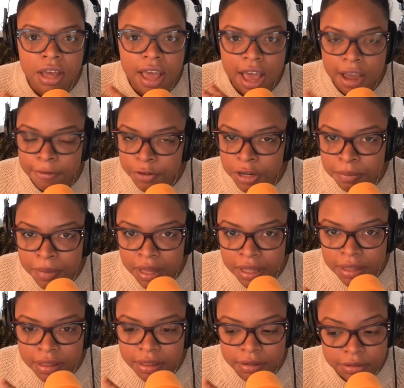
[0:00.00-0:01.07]
every
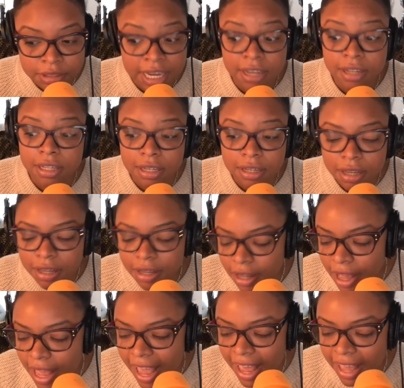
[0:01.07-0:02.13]
month daily
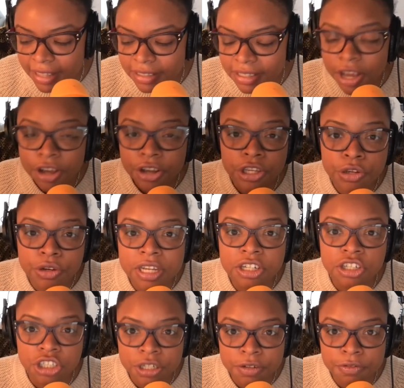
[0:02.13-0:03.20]
and you can
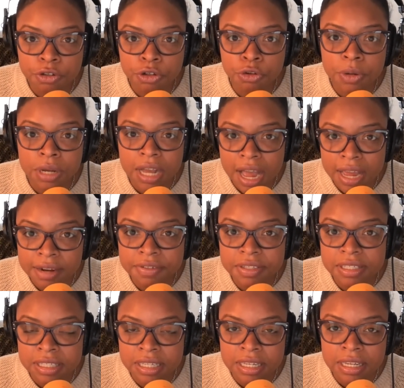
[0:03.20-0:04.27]
shift through and kind of
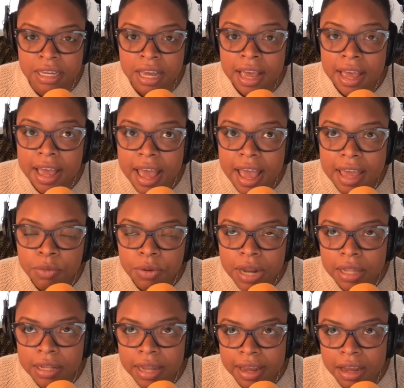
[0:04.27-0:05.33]
see. And what
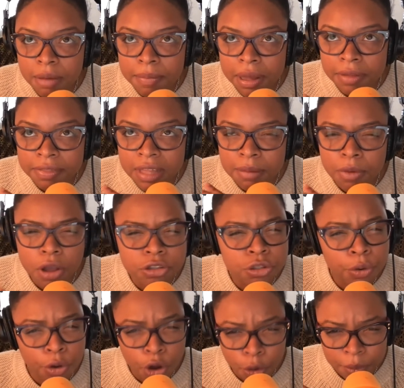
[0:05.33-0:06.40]
I like about them,
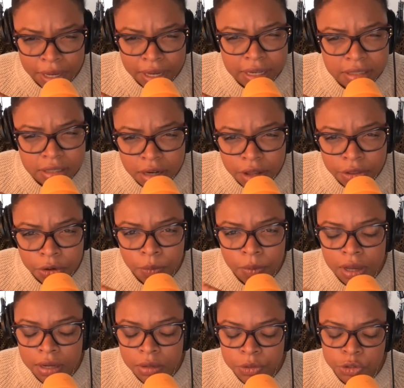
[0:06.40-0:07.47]
also Going is another
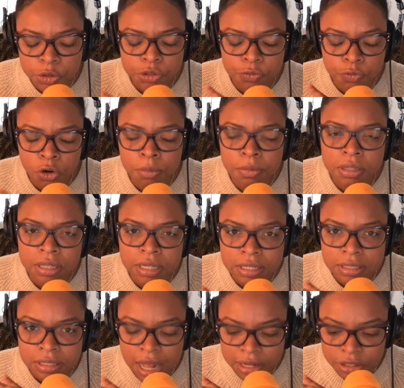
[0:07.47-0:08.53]
one, which was formerly
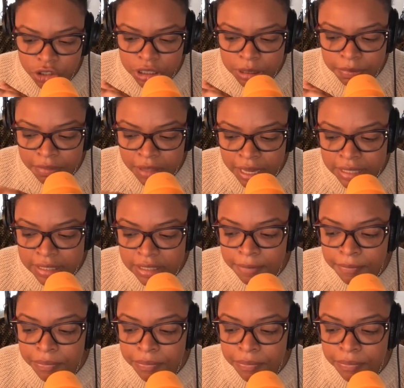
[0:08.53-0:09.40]
Scotch Cheap Flights.